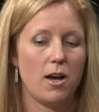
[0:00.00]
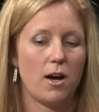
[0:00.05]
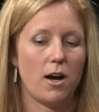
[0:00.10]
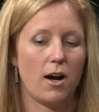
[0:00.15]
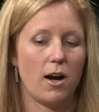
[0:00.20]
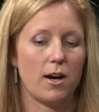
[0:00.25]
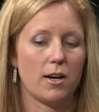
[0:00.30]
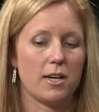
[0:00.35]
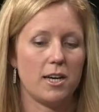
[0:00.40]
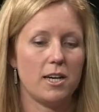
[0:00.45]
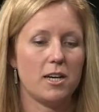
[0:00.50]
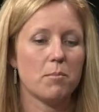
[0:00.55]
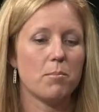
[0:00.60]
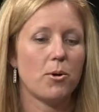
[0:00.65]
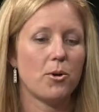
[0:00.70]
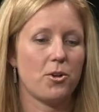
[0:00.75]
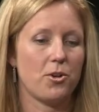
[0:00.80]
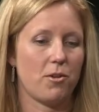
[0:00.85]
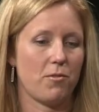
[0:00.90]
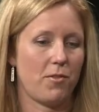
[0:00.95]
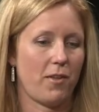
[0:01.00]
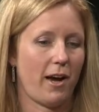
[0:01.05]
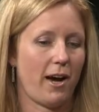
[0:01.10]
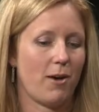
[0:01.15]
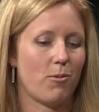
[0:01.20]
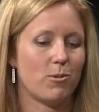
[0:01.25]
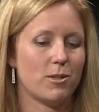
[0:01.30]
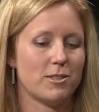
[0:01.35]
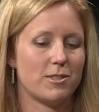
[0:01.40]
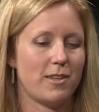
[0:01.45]
A key component of
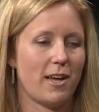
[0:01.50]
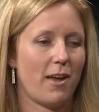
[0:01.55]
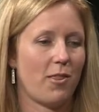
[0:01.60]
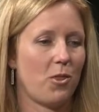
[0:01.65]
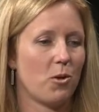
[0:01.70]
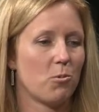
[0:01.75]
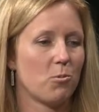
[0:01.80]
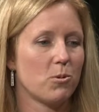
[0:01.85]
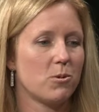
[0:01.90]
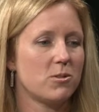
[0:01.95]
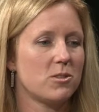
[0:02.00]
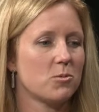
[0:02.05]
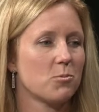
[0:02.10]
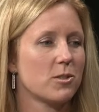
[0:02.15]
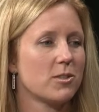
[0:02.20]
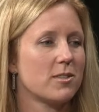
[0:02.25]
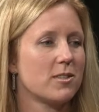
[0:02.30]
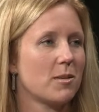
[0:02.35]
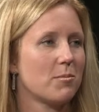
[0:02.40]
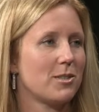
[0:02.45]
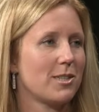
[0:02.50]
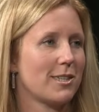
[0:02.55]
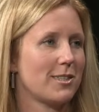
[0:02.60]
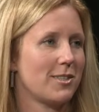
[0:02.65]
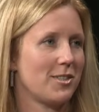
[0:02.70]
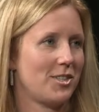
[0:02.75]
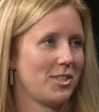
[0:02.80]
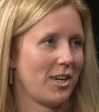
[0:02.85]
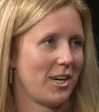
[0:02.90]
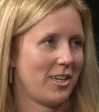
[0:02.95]
that was that the routes were subject
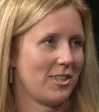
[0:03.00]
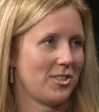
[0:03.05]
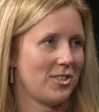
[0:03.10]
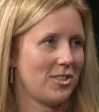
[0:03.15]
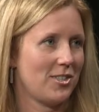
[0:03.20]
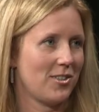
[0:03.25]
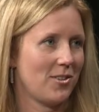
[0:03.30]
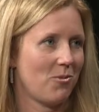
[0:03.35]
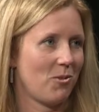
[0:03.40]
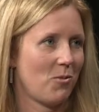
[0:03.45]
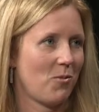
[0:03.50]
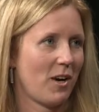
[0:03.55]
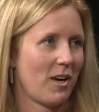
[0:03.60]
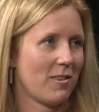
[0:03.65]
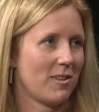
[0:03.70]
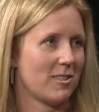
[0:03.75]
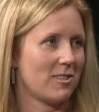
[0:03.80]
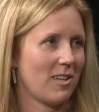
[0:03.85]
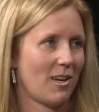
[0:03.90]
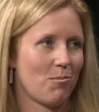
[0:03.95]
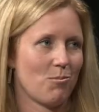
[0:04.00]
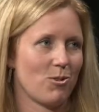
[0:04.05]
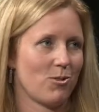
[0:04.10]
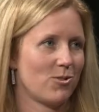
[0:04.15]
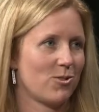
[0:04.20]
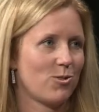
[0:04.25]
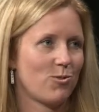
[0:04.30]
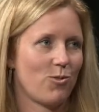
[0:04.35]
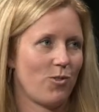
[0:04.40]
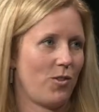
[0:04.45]
to change. We've had the same
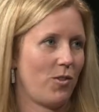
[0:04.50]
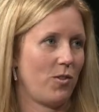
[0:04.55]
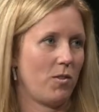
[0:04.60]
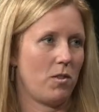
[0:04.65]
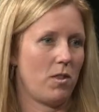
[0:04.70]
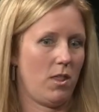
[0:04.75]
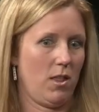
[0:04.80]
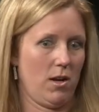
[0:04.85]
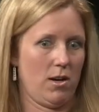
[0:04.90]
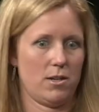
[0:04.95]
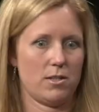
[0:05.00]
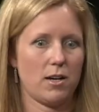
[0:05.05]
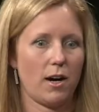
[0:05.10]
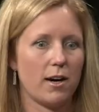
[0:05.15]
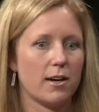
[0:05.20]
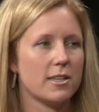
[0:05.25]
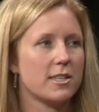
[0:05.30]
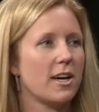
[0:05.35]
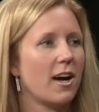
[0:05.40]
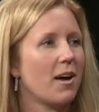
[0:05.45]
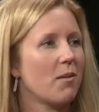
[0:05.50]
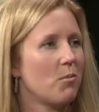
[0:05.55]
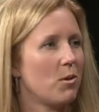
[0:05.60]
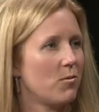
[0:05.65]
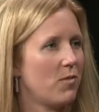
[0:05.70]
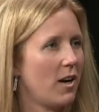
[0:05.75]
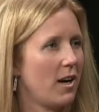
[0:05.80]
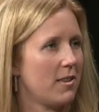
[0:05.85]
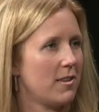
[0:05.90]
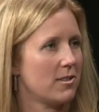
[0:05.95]
routes the entire time right.
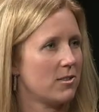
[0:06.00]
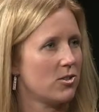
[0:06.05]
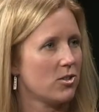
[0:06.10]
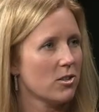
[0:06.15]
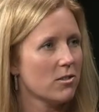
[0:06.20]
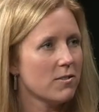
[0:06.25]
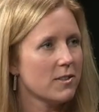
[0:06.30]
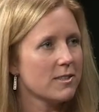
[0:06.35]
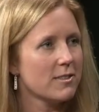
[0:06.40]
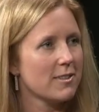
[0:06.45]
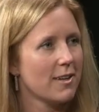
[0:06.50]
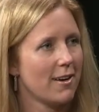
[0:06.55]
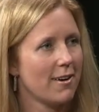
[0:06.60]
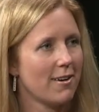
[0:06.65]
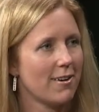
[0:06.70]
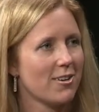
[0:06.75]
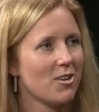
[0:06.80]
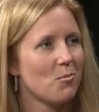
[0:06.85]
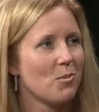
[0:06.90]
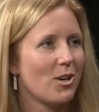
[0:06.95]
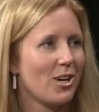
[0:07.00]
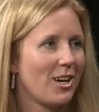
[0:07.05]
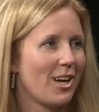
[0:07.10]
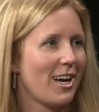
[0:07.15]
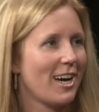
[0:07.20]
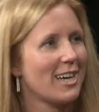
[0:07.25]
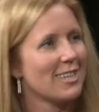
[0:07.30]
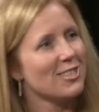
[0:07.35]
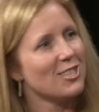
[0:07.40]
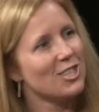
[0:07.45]
we've had this service, and our community
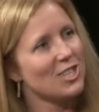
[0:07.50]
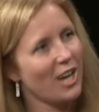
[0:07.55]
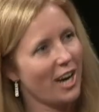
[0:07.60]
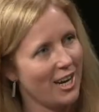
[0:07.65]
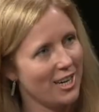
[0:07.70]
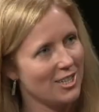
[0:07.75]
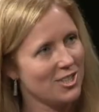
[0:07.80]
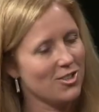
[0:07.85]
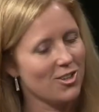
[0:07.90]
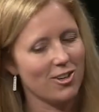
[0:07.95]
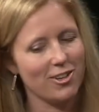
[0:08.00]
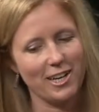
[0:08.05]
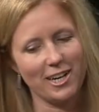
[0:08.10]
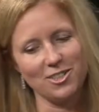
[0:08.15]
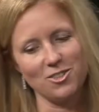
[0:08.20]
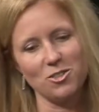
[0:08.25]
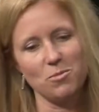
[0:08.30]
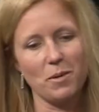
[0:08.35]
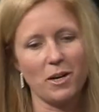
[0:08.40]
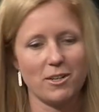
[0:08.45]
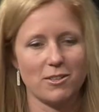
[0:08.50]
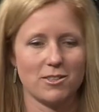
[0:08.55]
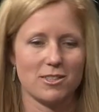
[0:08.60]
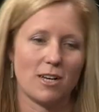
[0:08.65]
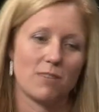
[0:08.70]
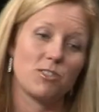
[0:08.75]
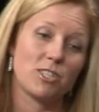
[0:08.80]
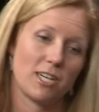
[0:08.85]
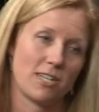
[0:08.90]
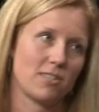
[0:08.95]
has changed. Our land use patterns
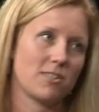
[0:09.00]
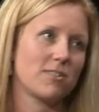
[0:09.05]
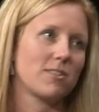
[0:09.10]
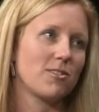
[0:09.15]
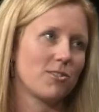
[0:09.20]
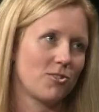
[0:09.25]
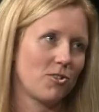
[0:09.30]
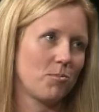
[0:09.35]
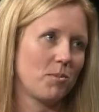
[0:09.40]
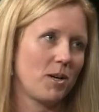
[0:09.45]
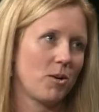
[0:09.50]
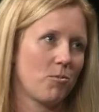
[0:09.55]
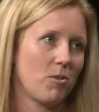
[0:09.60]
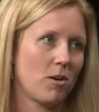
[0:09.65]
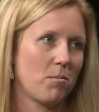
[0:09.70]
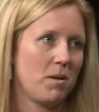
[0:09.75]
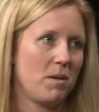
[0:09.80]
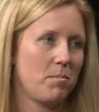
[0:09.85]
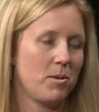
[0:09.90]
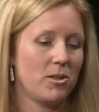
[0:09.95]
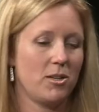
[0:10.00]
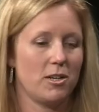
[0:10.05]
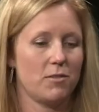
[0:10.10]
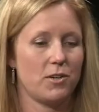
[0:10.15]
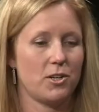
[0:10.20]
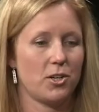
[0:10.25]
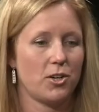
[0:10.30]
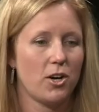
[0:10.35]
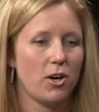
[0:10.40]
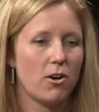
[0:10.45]
have changed a little bit. Where people live
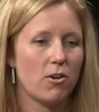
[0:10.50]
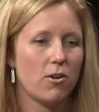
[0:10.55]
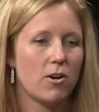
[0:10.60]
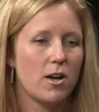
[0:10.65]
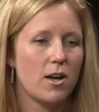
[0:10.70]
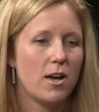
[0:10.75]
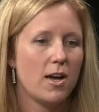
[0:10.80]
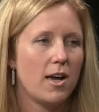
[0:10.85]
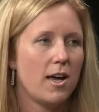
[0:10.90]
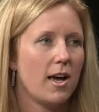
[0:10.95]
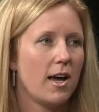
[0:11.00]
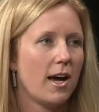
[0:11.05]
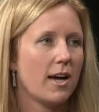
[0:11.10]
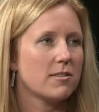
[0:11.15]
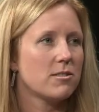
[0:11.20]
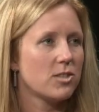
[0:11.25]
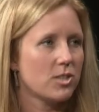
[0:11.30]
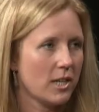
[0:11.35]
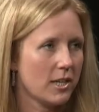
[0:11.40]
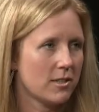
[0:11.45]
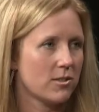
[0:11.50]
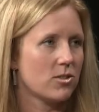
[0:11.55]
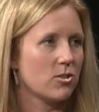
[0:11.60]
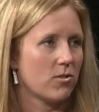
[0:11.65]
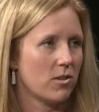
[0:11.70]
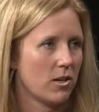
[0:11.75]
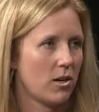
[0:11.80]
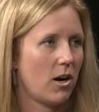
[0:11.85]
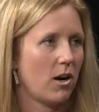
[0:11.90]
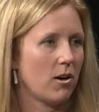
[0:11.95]
and go mm -hmm. has changed, so
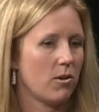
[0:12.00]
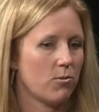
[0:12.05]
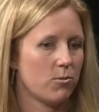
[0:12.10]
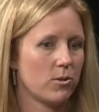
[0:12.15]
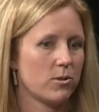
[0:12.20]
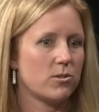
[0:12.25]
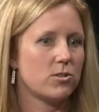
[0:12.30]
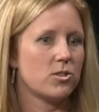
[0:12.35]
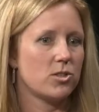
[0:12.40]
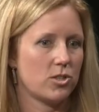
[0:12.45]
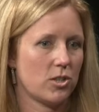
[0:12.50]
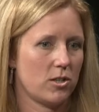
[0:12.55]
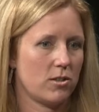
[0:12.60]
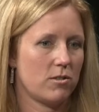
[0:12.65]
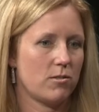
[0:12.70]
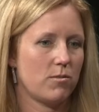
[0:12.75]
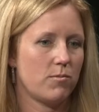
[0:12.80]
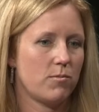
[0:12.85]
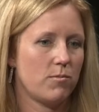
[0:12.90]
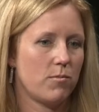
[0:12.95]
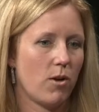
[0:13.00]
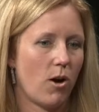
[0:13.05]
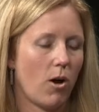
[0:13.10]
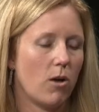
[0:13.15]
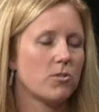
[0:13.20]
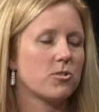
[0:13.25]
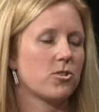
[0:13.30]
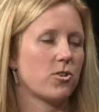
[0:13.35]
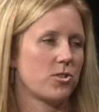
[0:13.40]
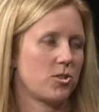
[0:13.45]
our, our routes should
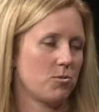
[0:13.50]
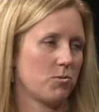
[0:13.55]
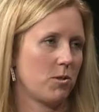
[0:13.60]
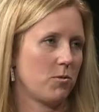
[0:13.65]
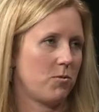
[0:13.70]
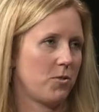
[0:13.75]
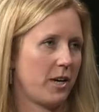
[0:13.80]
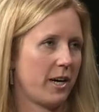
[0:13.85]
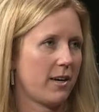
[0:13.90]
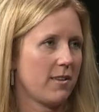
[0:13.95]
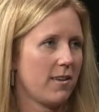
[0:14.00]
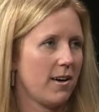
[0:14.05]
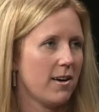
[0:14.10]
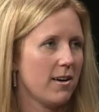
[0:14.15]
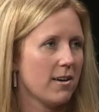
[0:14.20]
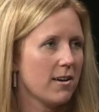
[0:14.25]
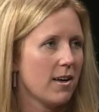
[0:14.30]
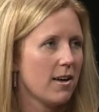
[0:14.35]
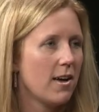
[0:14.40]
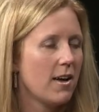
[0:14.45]
altered to reflect that.